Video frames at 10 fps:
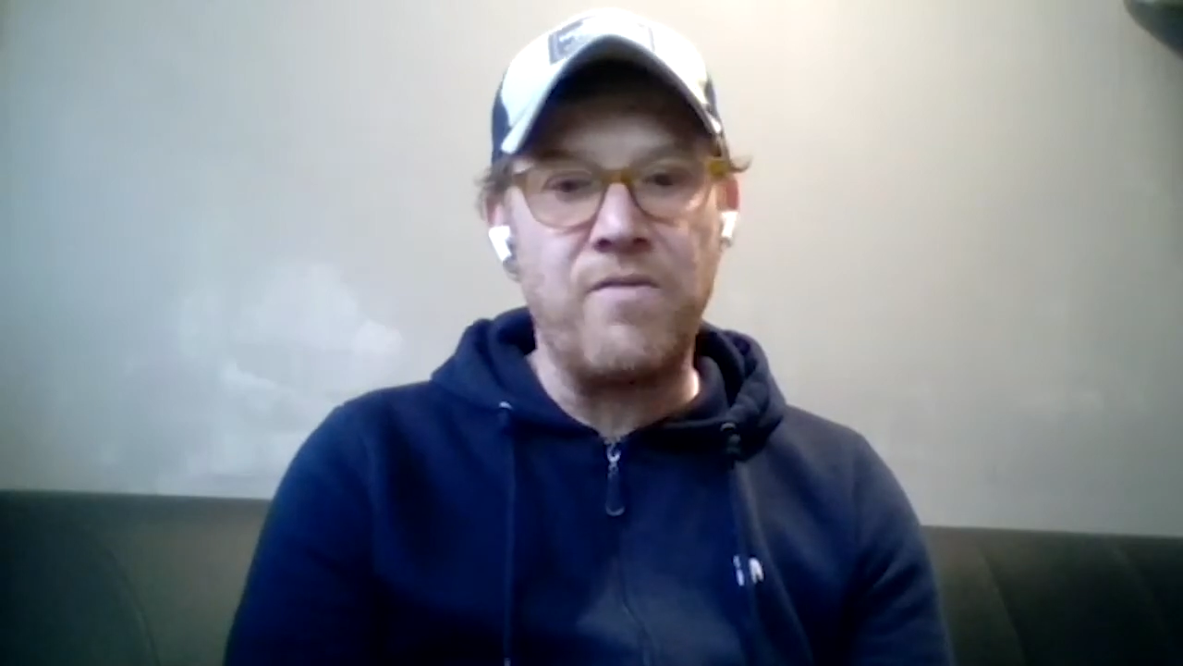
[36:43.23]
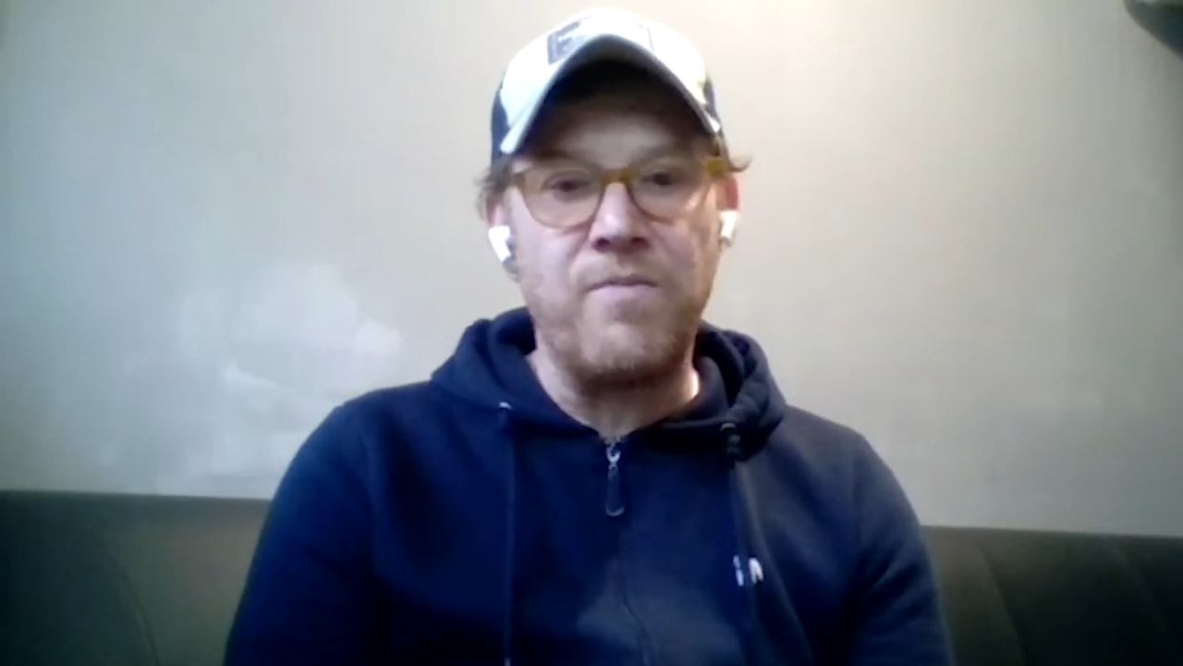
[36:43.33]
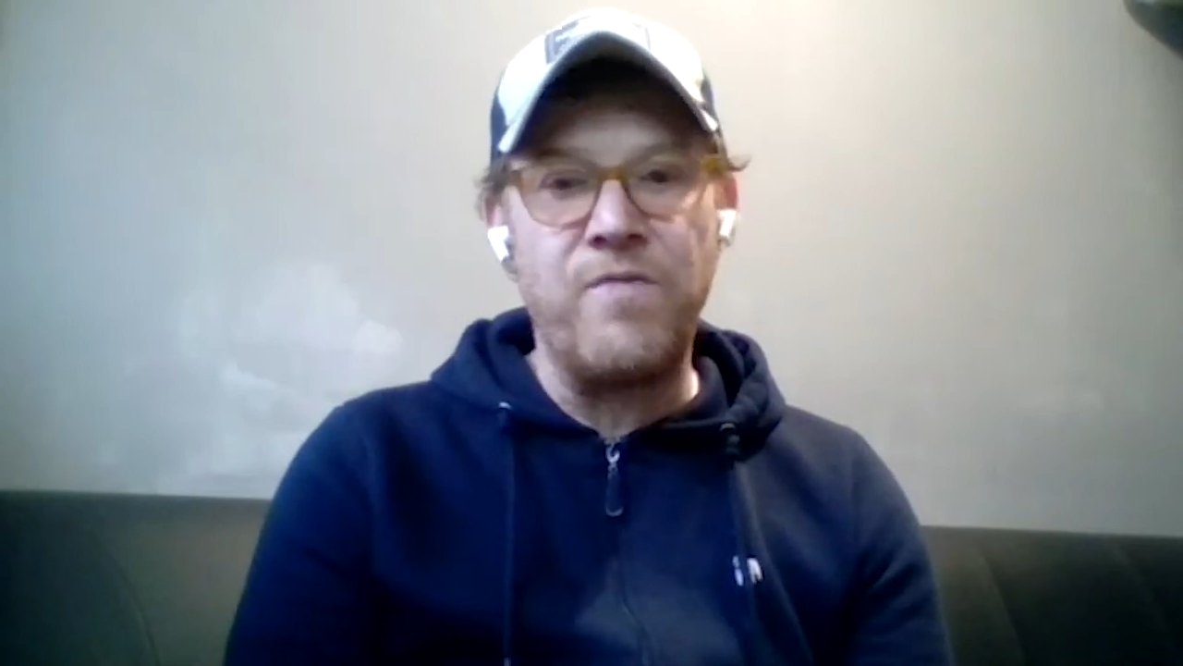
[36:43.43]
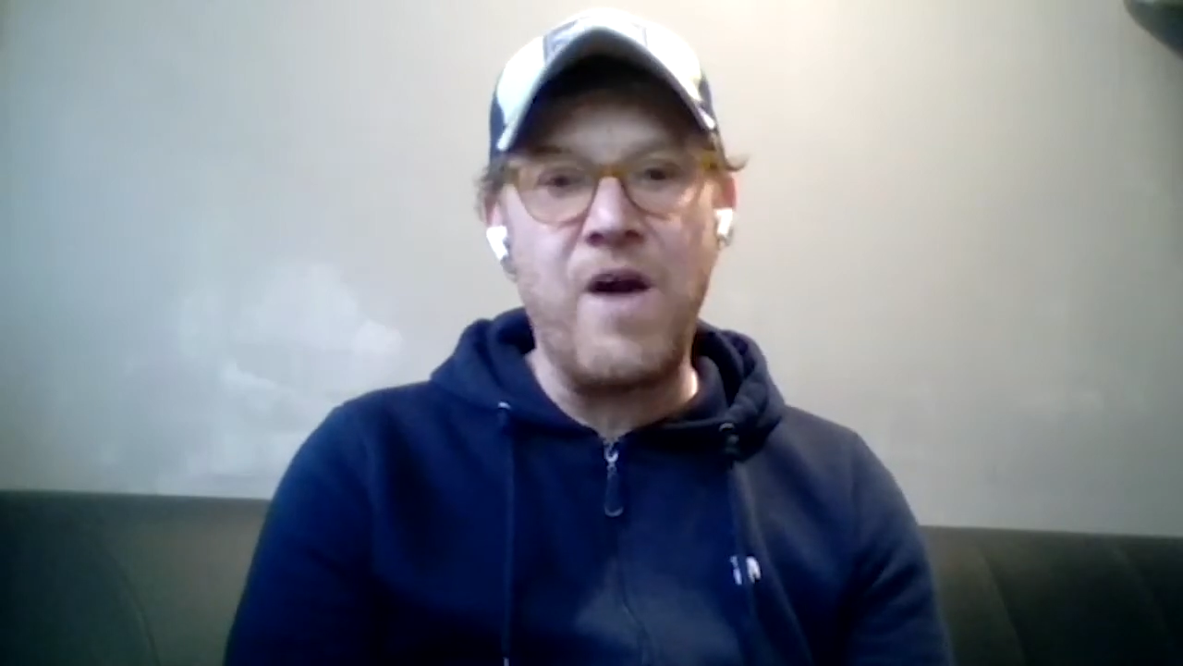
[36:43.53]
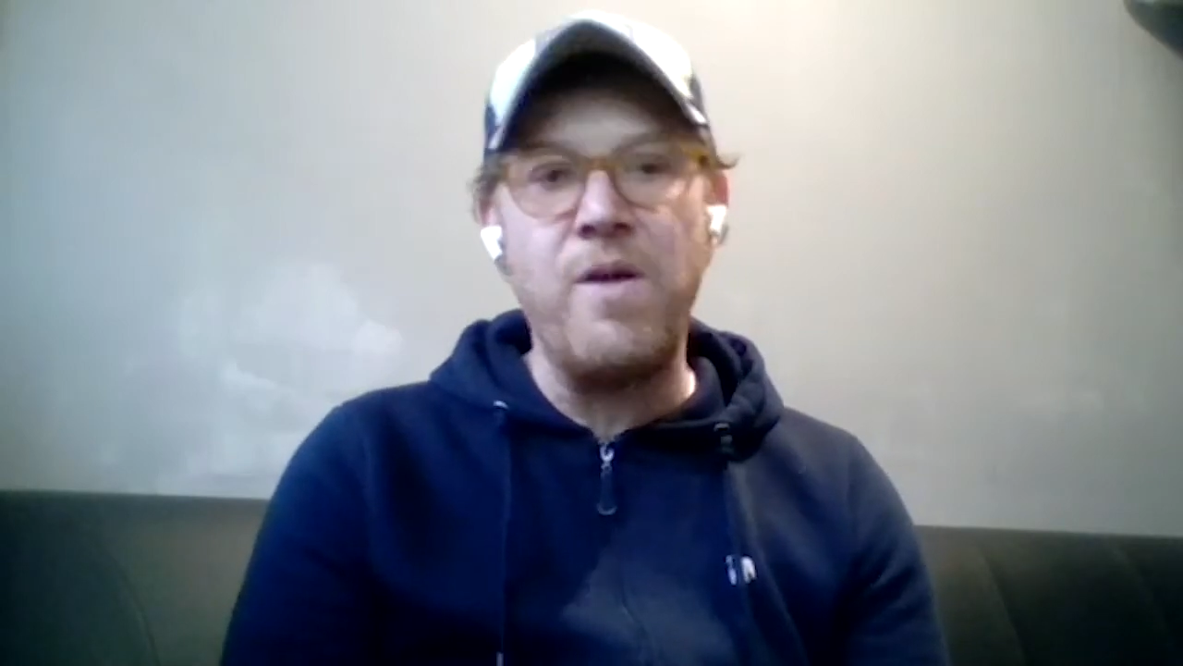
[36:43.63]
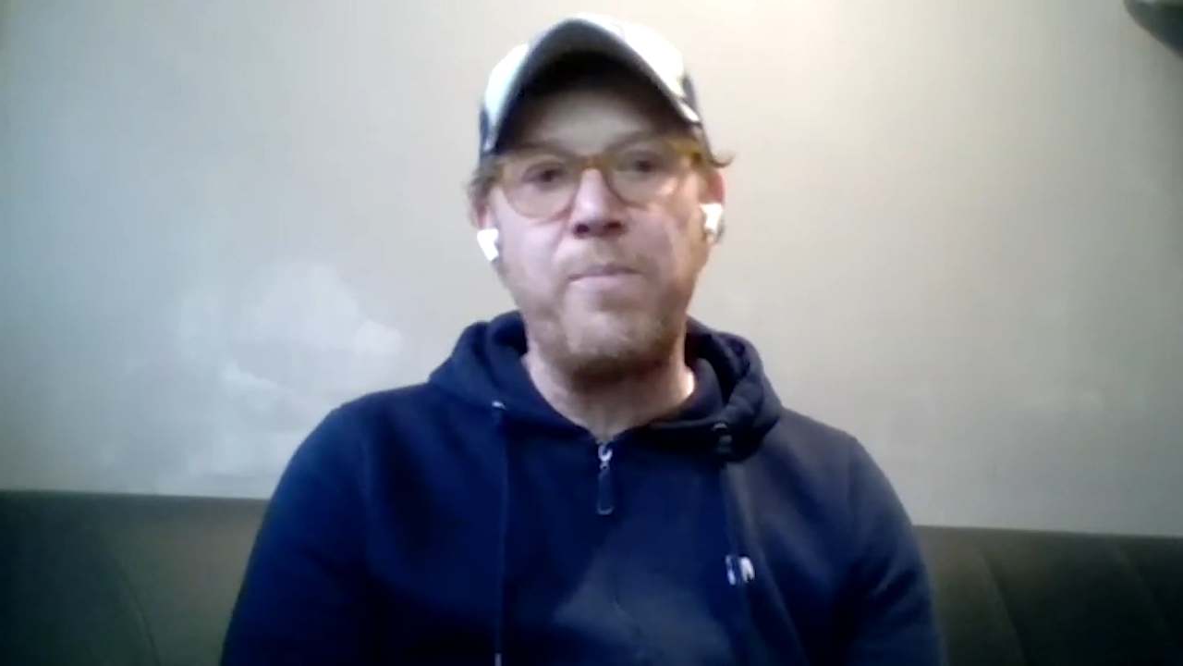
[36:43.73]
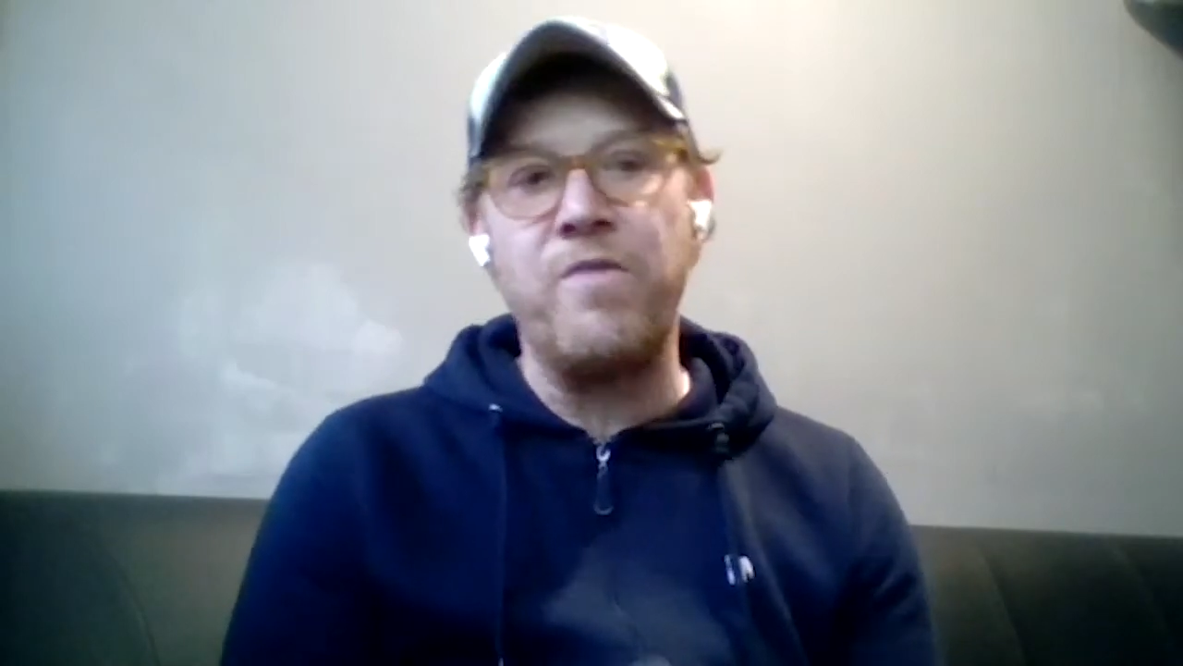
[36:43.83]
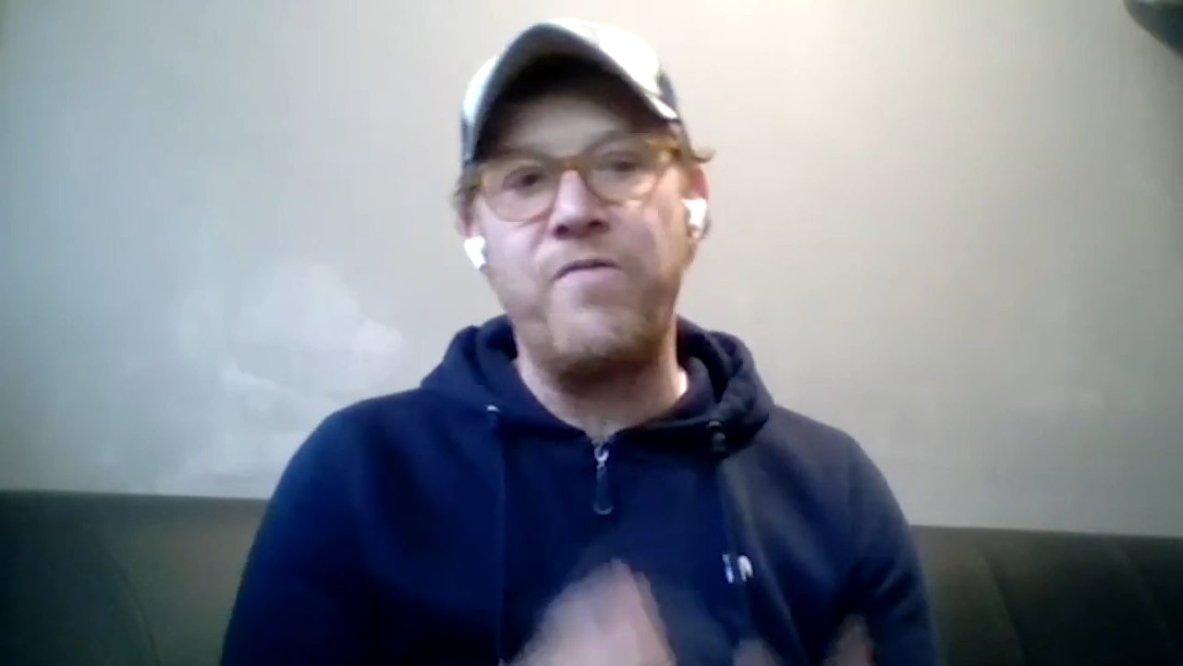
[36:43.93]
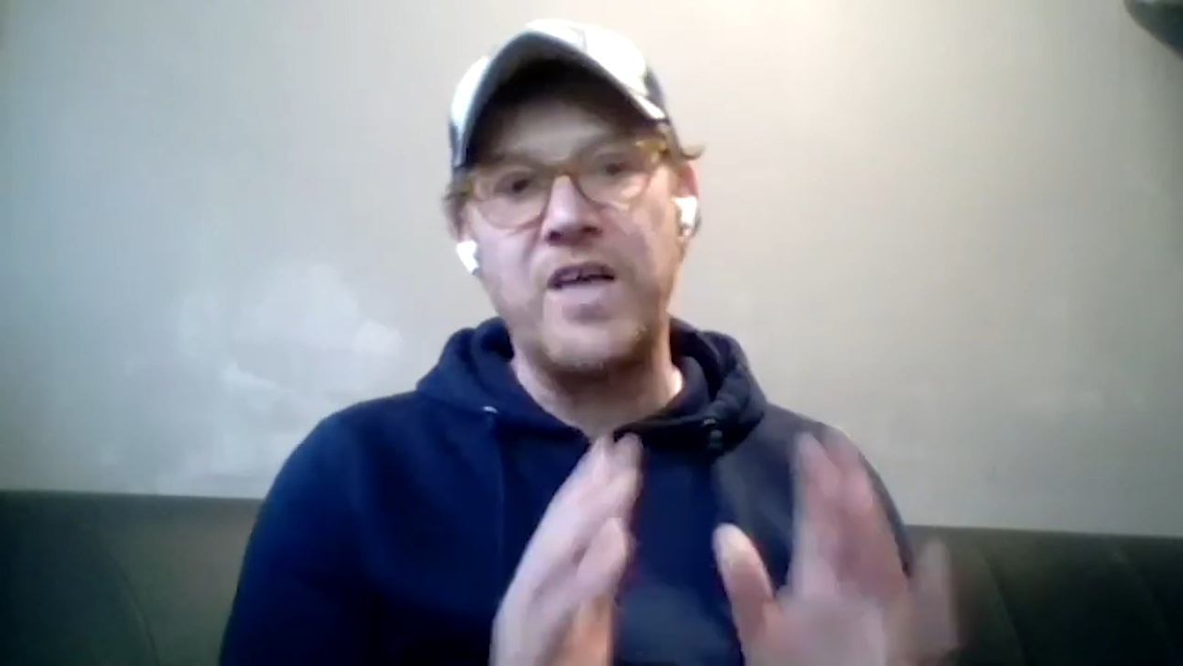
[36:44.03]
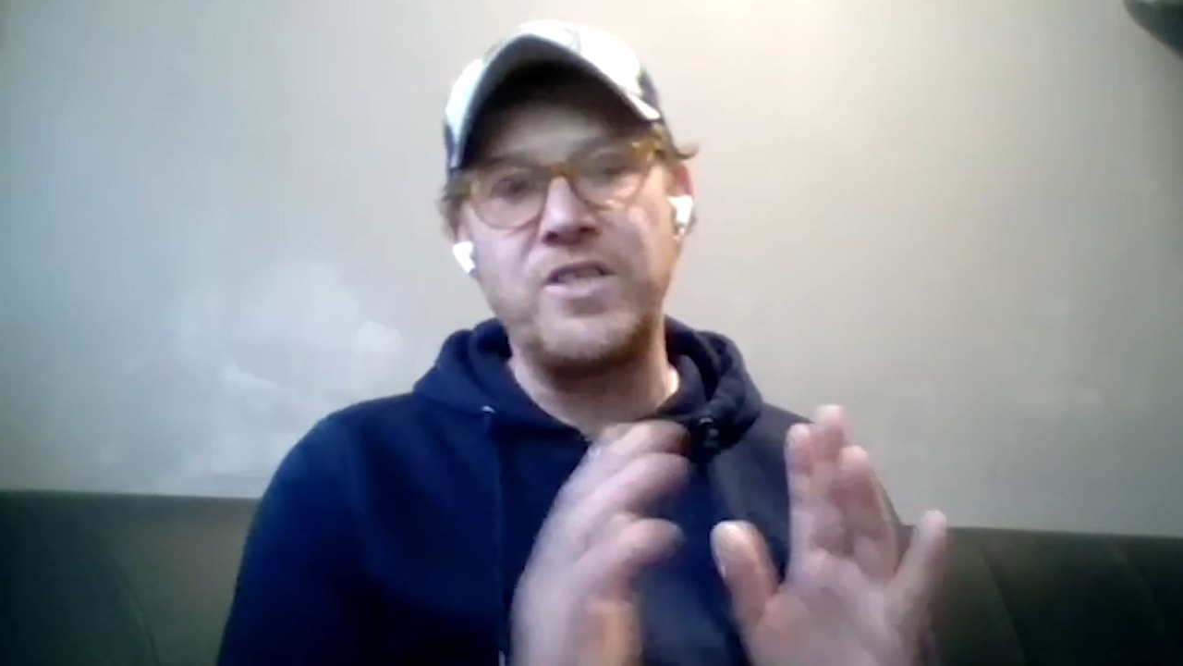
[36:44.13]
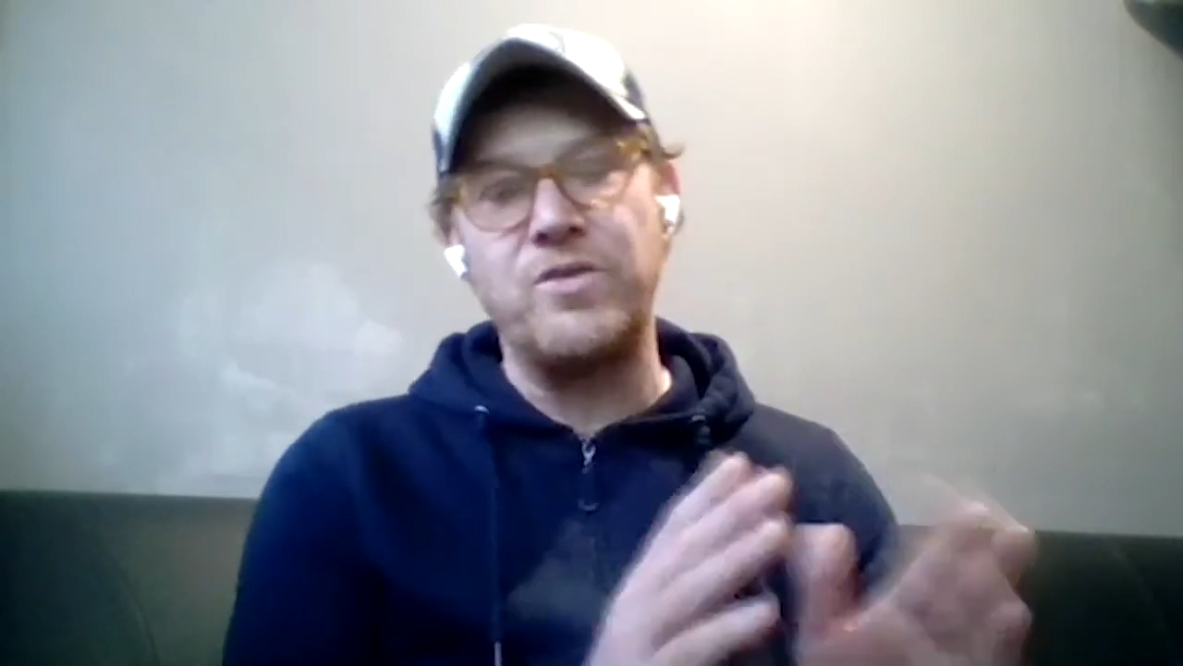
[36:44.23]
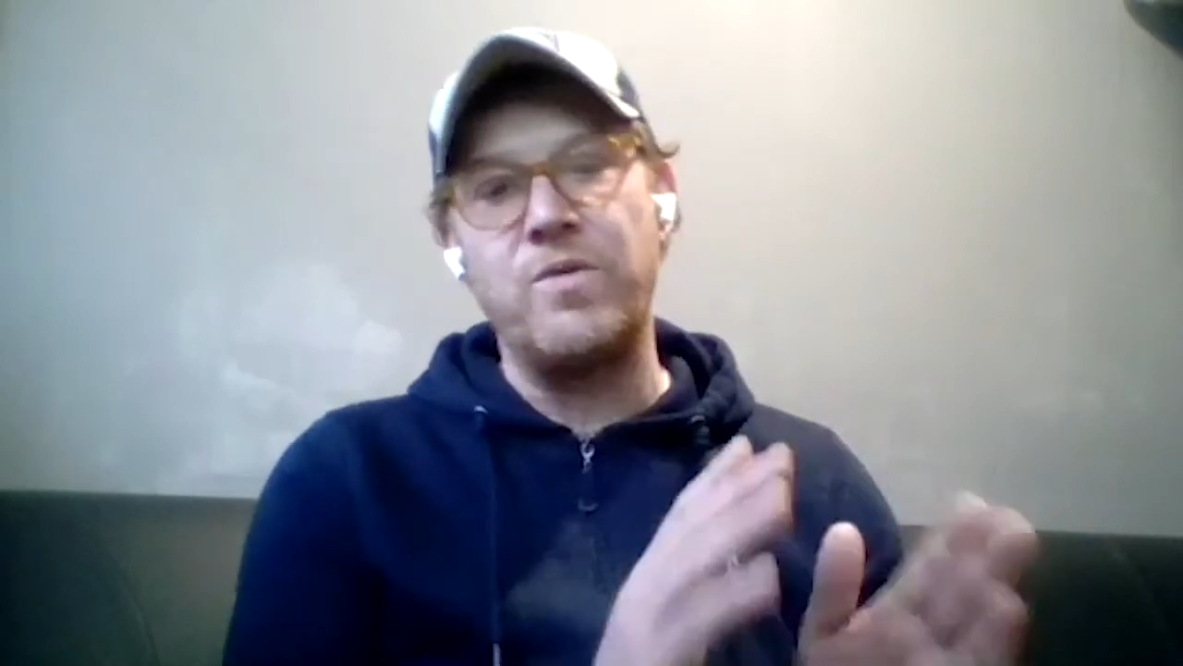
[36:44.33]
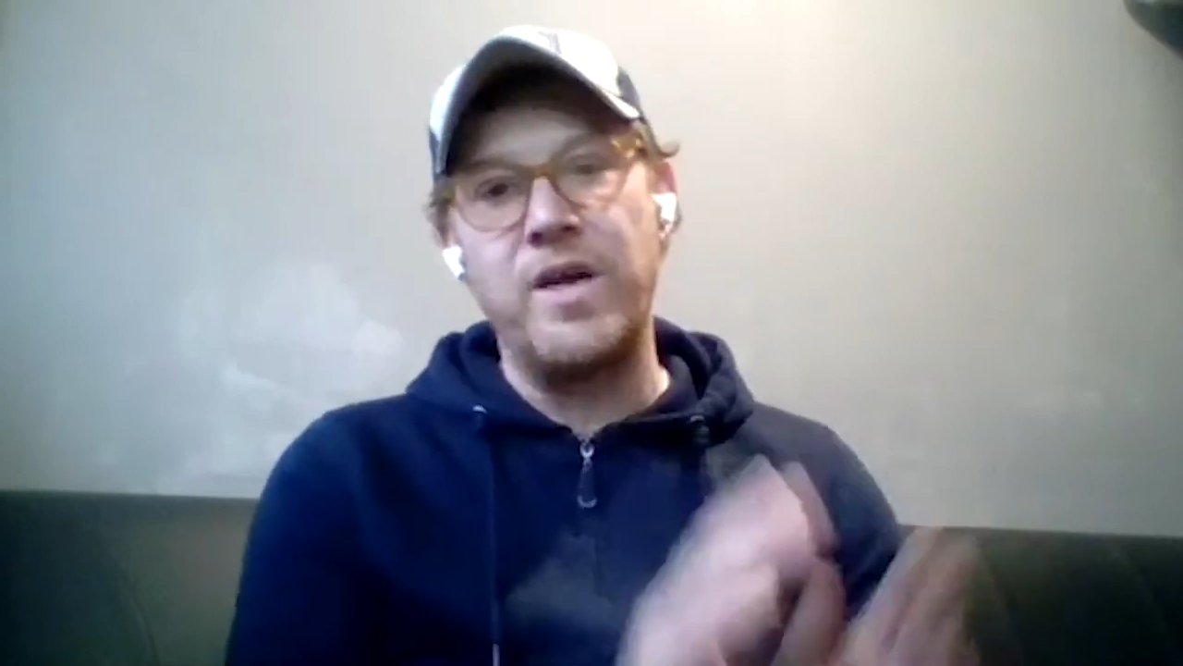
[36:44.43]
I'm very professional